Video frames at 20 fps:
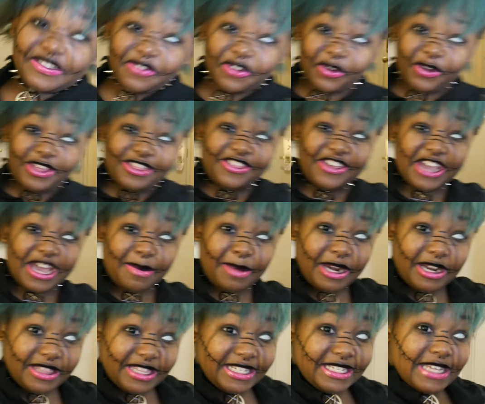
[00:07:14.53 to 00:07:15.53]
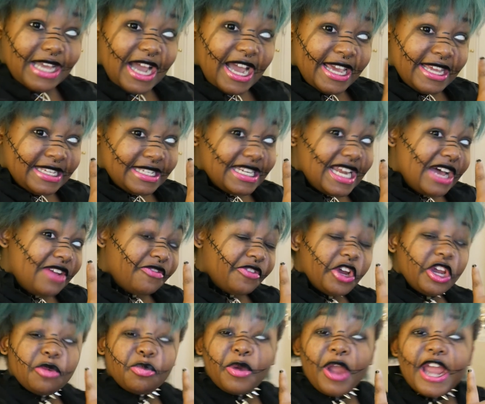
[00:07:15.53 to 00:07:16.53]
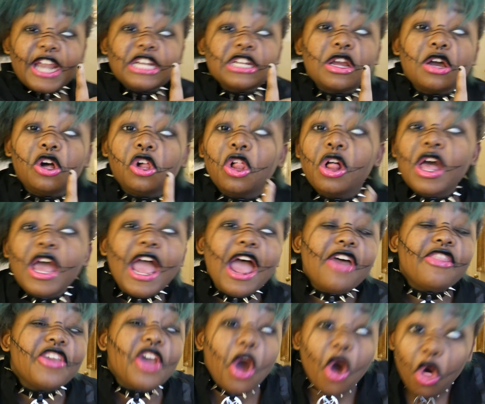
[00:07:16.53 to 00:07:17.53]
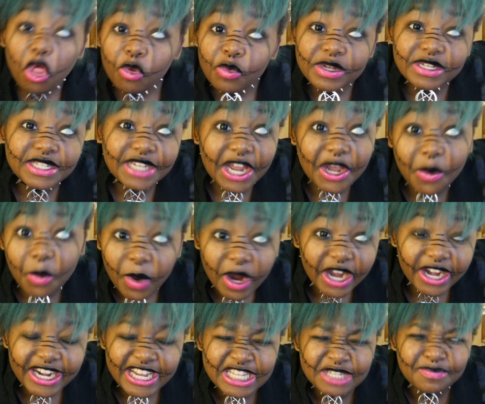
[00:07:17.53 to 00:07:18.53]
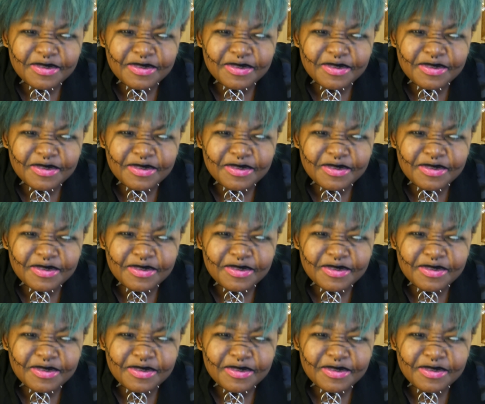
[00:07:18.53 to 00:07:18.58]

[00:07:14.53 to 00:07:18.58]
if you really think about it, this eye is not very practical, and the only reason I wear it is